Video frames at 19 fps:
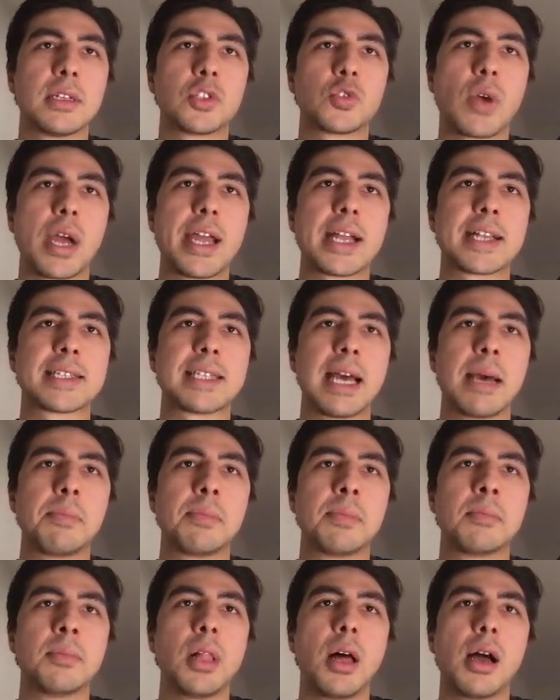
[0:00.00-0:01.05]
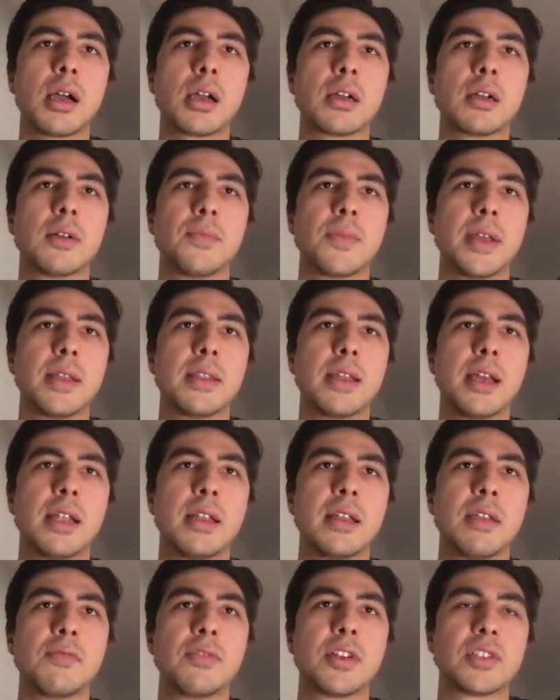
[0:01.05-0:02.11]
try except block and
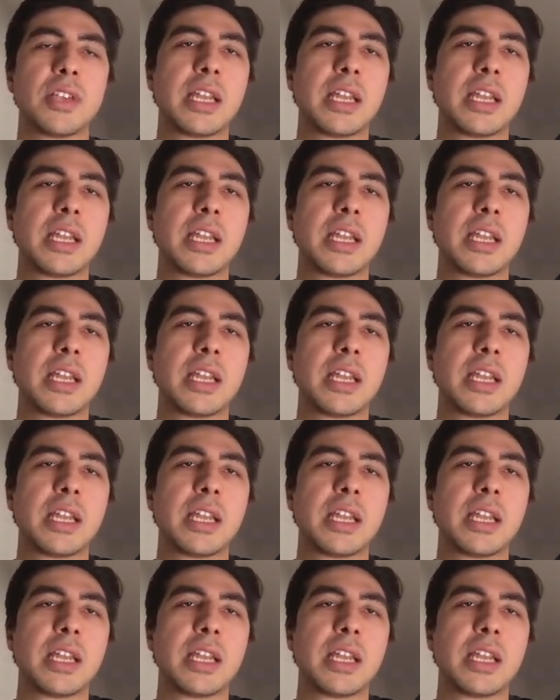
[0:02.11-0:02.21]
then if there's